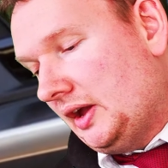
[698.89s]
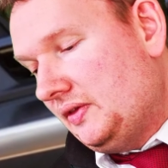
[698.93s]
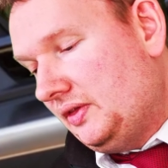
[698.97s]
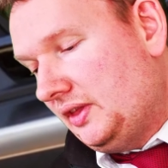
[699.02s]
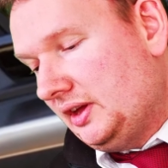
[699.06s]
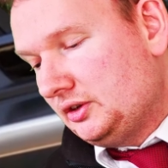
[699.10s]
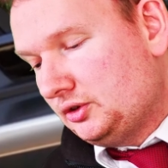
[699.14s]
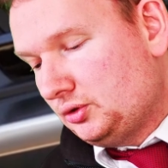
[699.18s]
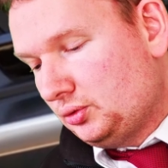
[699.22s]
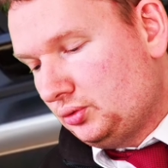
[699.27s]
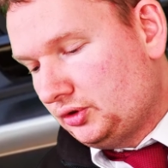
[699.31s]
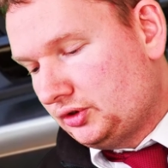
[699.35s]

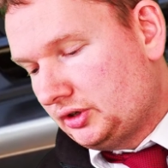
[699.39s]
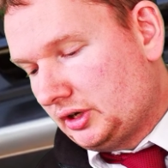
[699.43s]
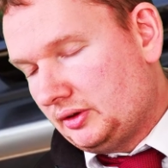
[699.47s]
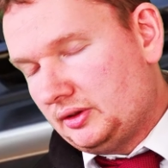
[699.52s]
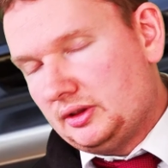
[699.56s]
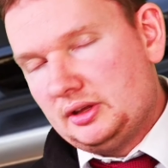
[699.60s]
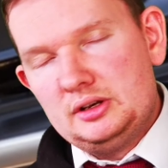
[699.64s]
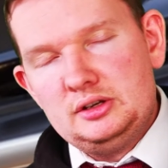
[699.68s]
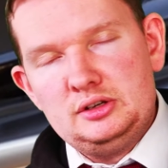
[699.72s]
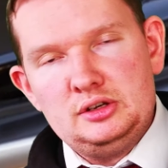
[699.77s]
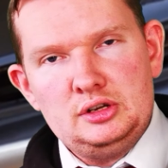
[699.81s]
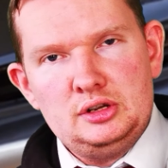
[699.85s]
there's also
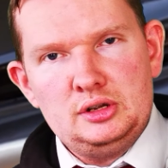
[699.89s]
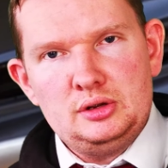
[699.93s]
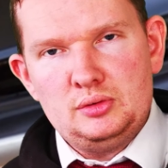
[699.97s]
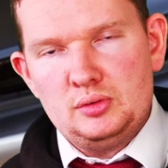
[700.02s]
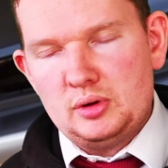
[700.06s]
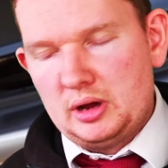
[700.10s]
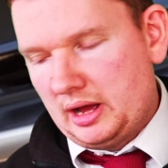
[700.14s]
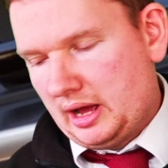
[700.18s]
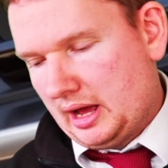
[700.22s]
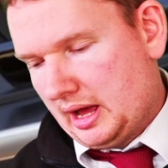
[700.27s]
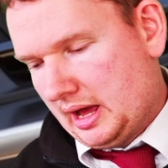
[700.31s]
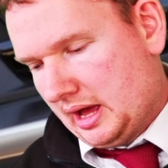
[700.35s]
the
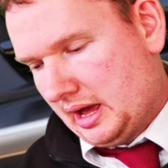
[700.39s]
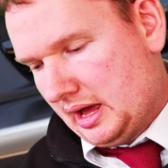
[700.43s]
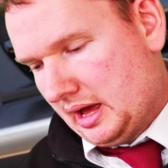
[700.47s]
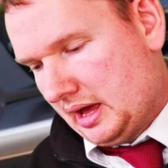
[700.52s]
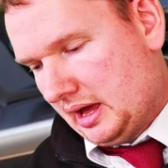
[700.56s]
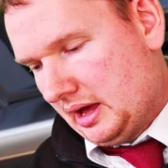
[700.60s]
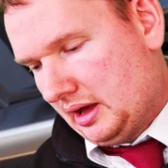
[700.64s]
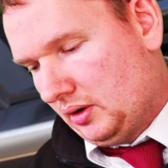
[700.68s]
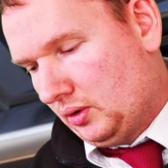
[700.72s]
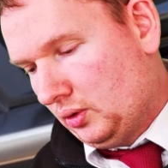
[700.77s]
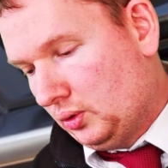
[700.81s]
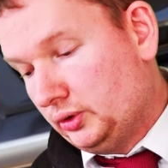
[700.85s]
new
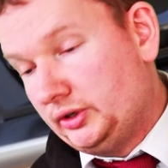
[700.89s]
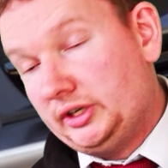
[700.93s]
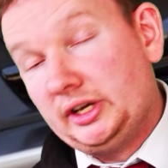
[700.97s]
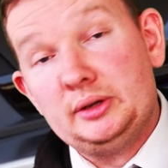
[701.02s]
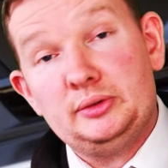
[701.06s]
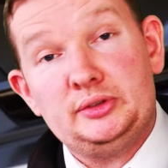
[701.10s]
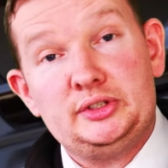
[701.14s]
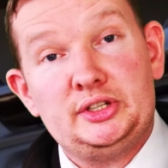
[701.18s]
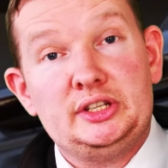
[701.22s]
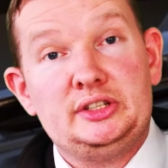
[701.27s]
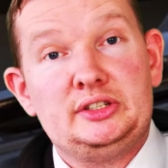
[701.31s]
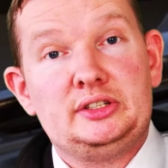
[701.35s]

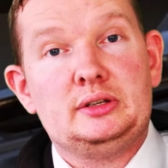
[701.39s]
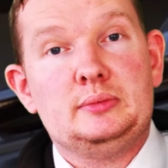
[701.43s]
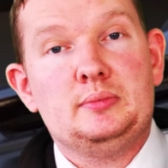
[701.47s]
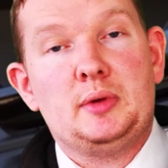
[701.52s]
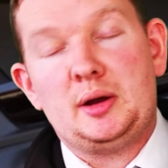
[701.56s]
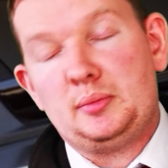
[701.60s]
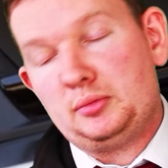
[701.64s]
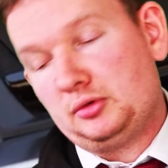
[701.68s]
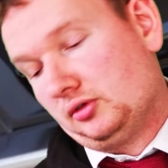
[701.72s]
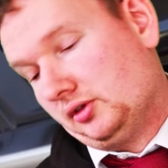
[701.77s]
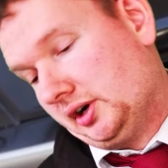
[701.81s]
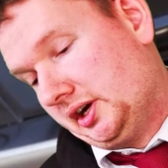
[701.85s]
audio system
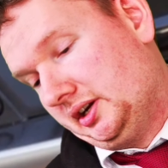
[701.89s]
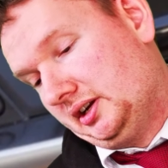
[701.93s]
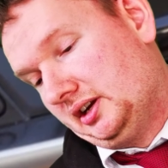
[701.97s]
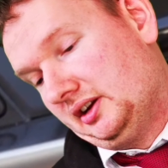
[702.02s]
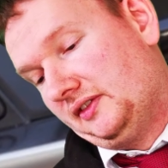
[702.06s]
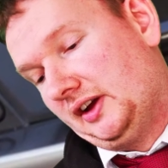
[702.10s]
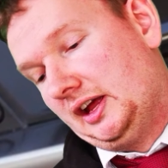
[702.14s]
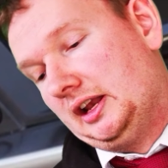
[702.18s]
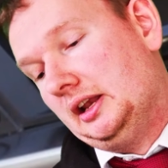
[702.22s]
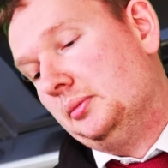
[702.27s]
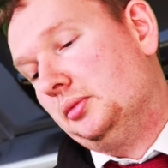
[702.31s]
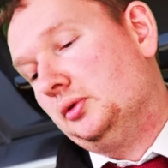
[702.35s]
upgrade
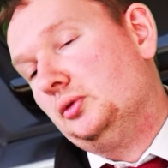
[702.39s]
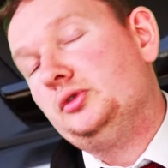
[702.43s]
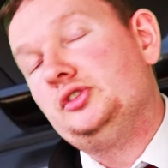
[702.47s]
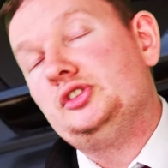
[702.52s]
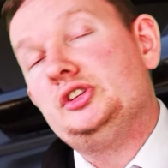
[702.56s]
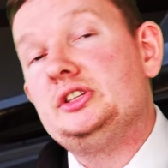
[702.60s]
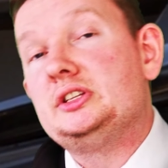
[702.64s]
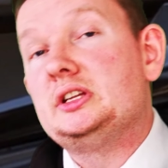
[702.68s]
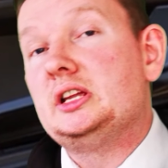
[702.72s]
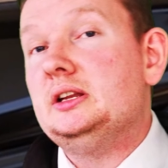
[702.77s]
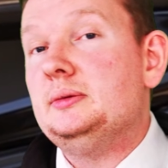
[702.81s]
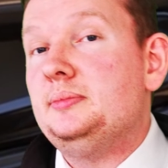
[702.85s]
available,
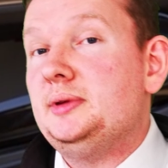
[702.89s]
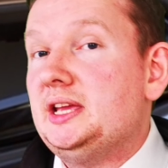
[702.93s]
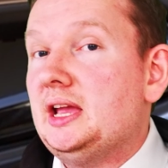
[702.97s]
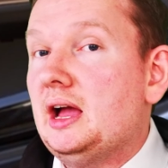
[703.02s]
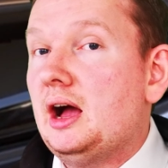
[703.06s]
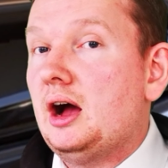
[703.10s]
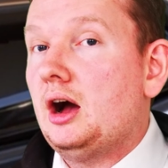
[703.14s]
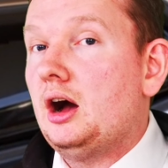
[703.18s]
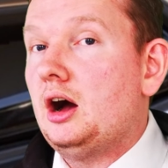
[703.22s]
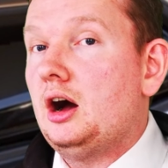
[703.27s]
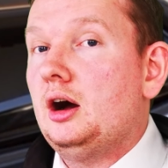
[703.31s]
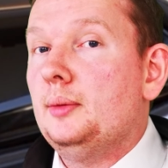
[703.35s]
which is going to be
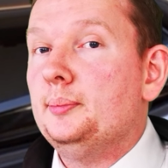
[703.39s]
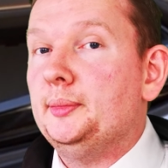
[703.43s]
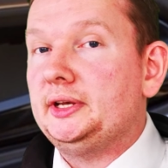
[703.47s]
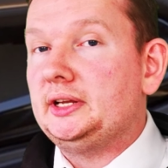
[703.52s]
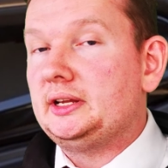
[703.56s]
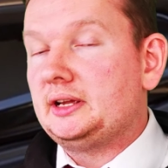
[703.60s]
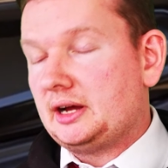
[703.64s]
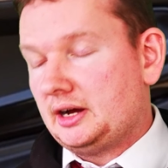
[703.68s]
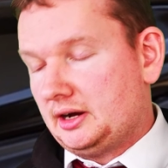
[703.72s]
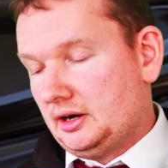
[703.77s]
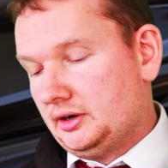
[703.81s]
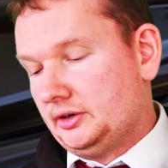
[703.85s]
a
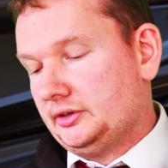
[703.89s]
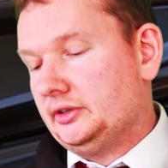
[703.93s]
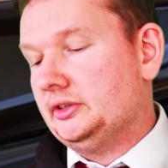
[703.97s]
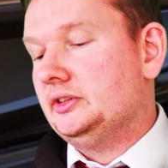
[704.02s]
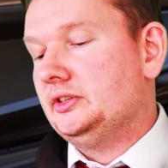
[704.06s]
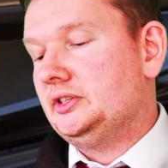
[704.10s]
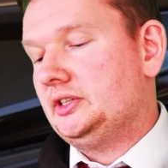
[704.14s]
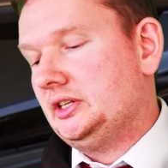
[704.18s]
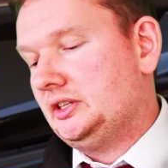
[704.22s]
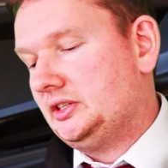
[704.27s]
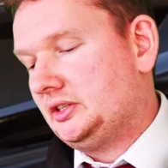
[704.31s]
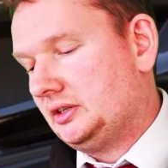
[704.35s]
Harman
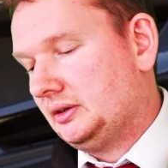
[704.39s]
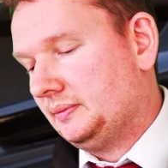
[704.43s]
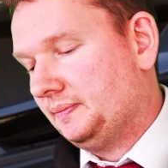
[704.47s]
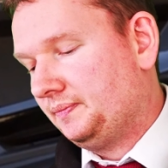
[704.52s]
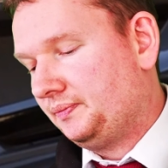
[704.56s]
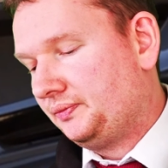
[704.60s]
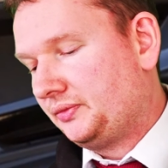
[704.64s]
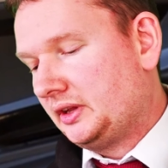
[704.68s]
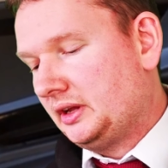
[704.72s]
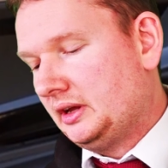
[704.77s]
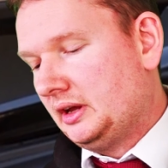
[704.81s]
Kardon system.